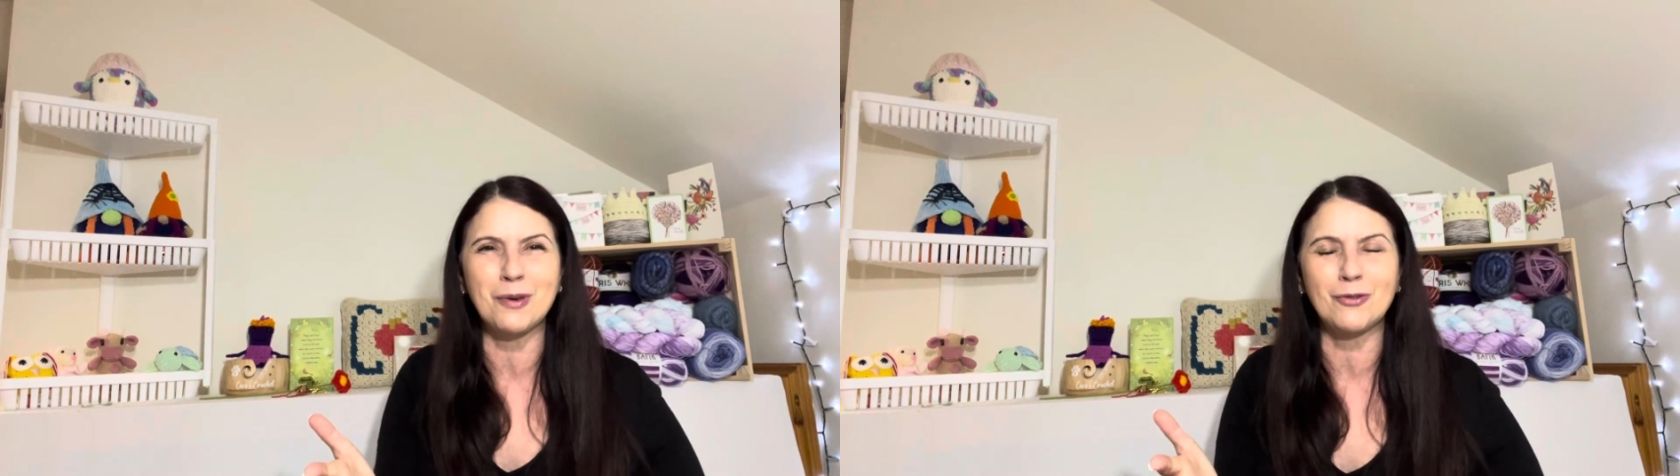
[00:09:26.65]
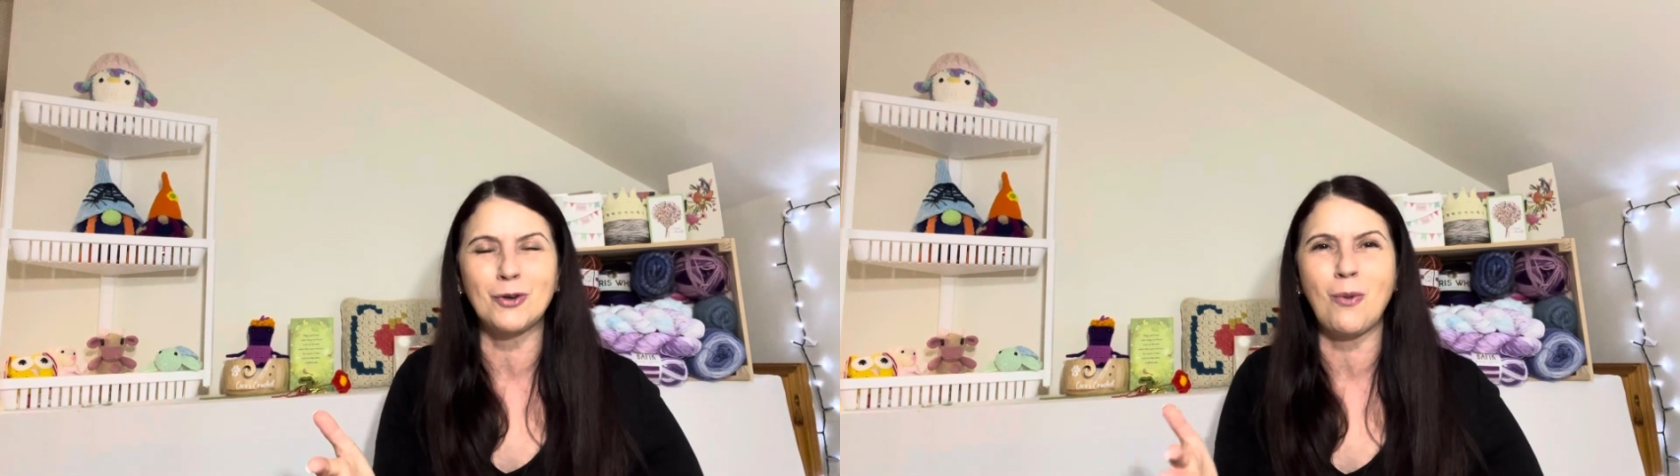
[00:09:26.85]
me
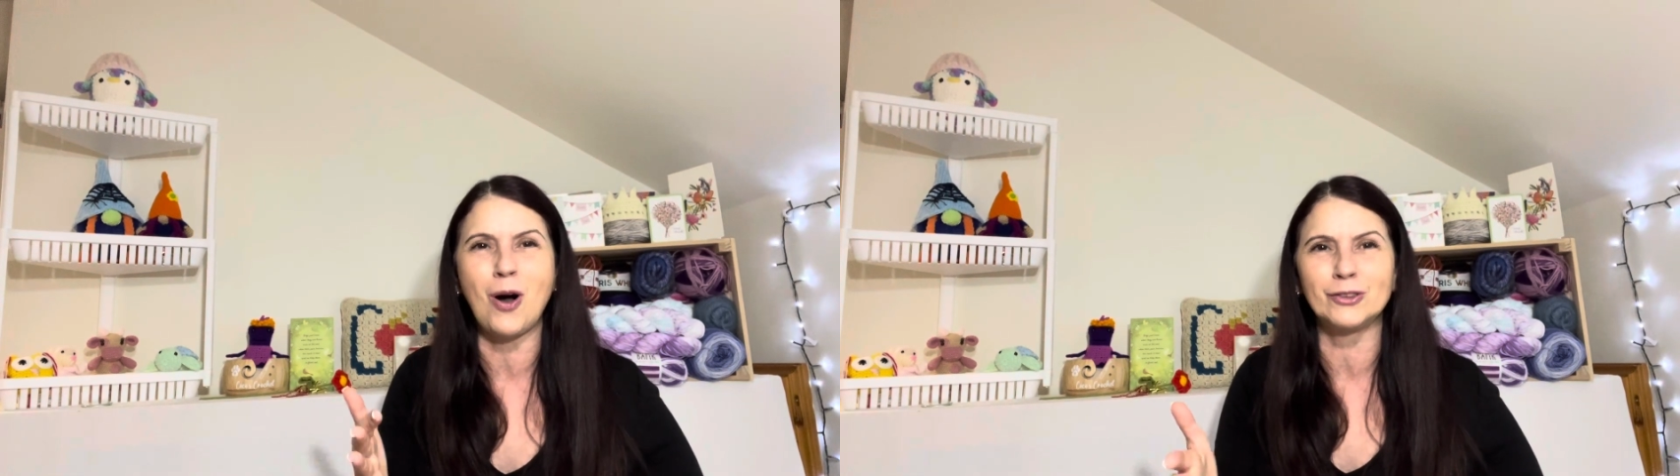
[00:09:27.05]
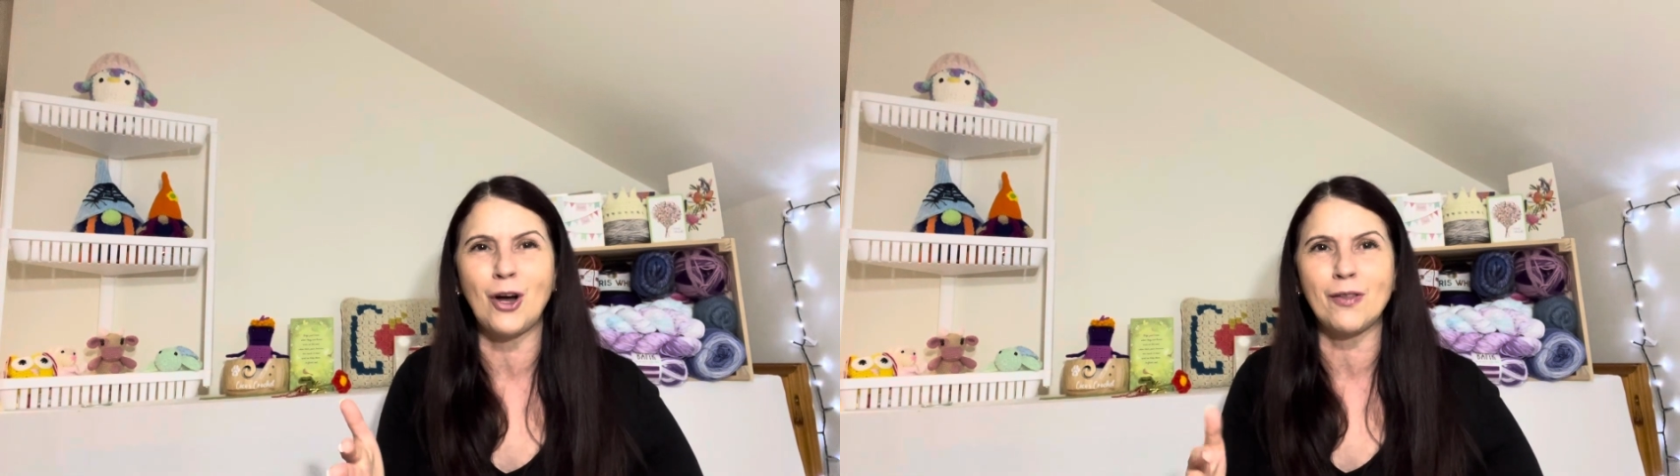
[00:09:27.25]
for a
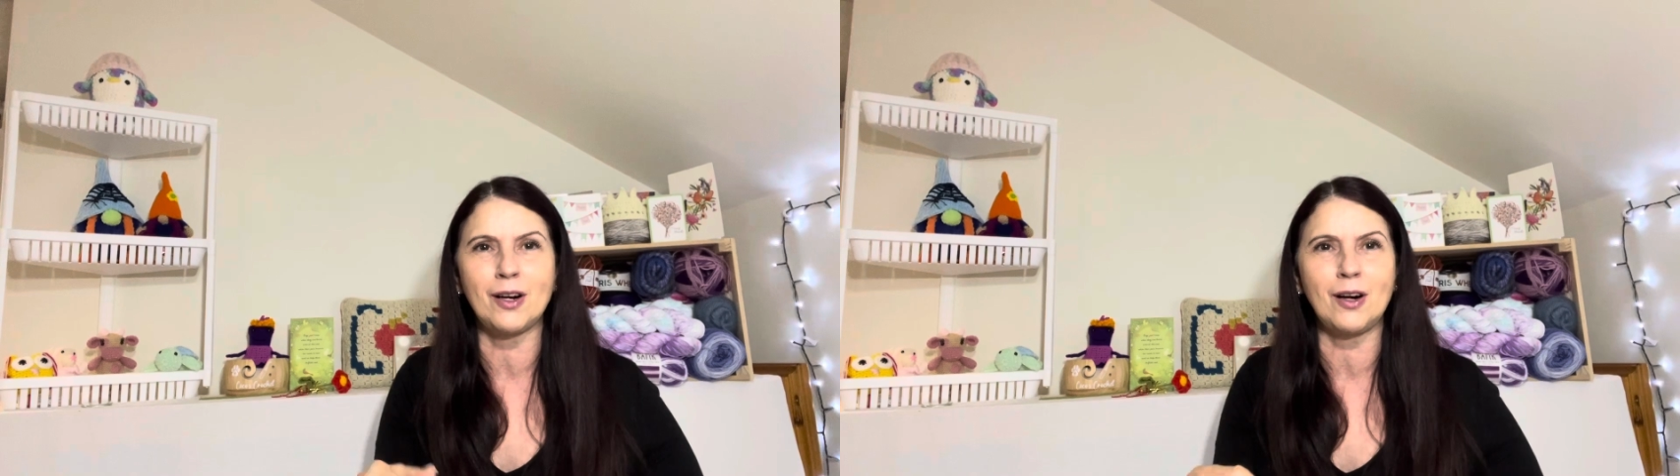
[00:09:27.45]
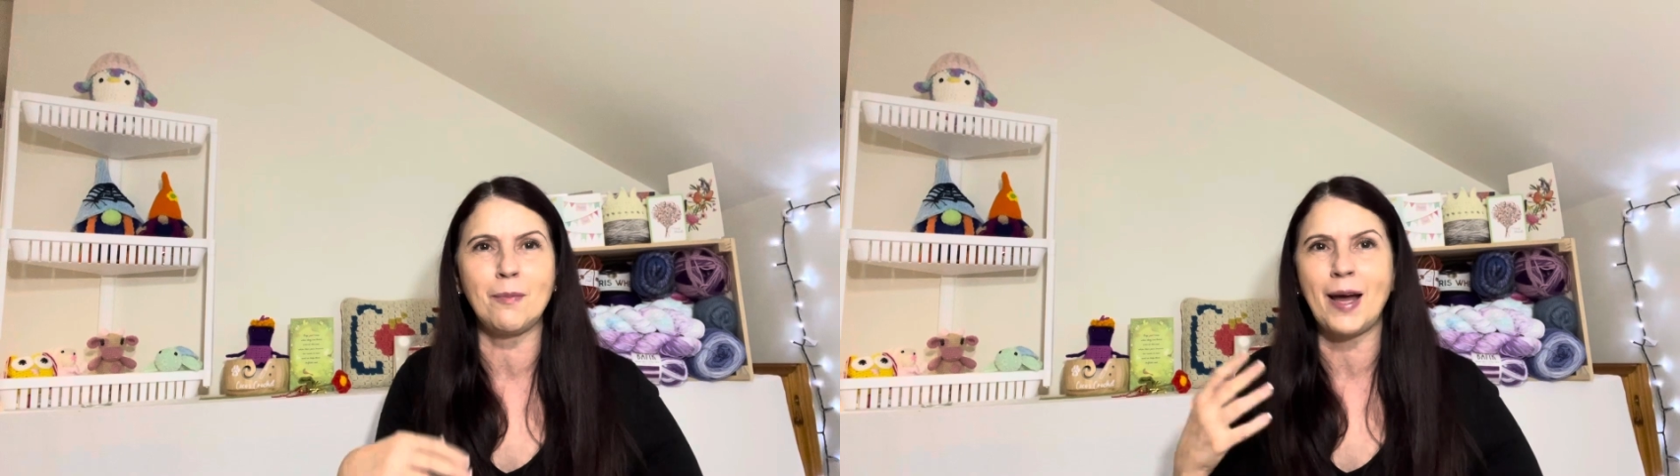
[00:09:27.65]
while know
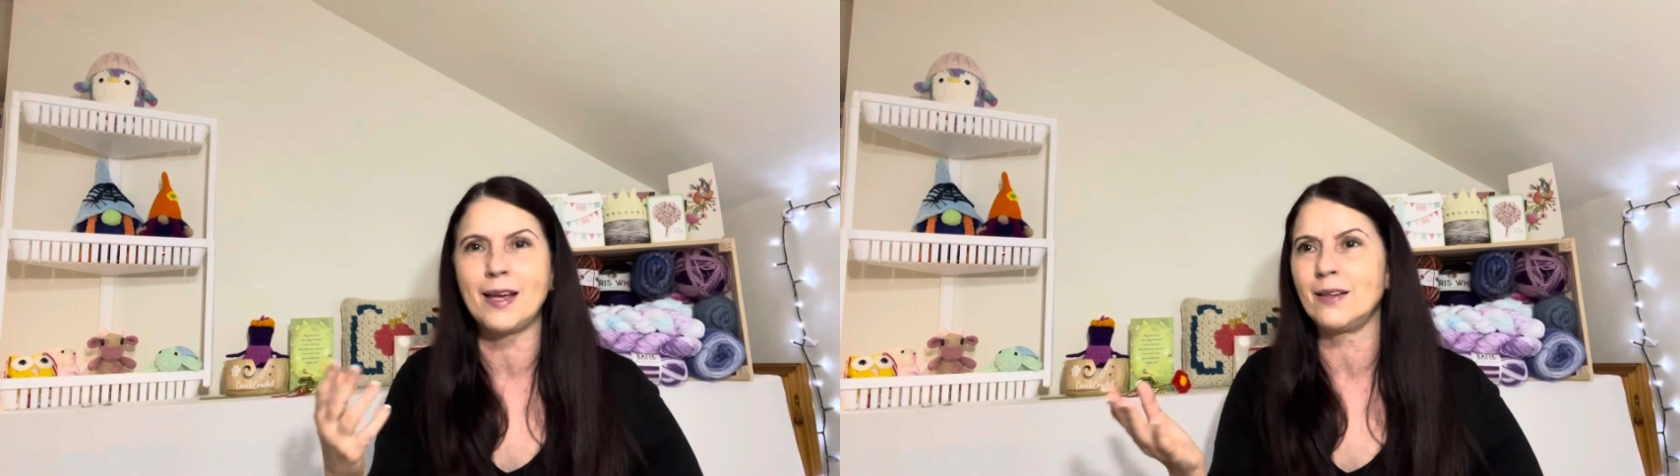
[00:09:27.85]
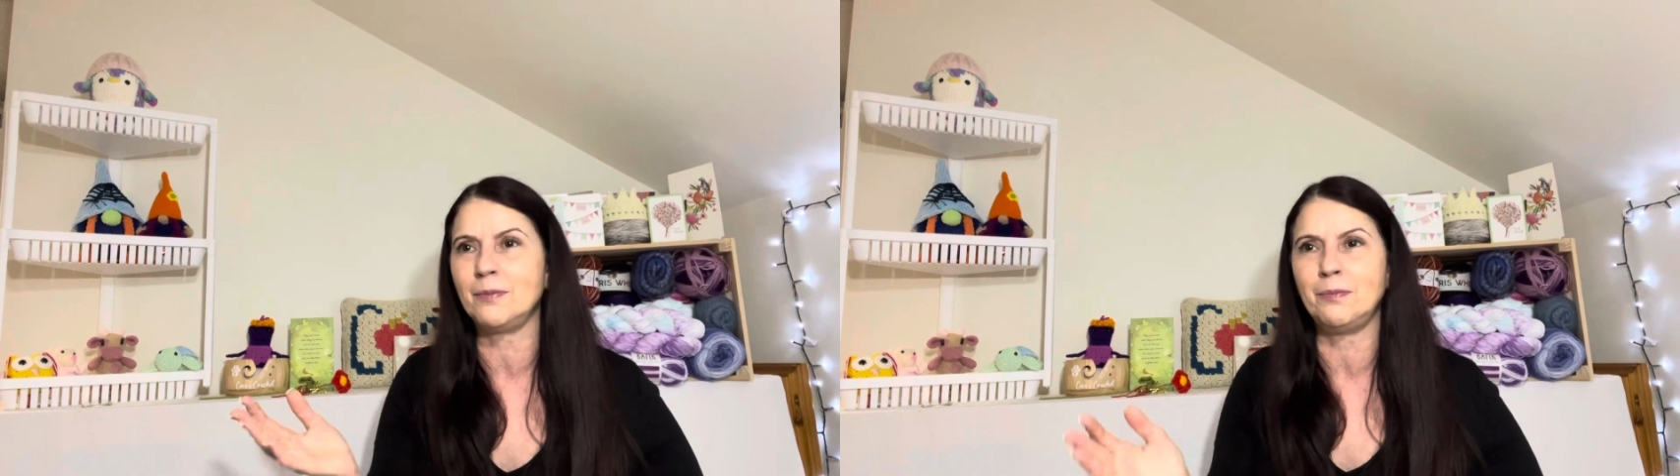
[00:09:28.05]
that I make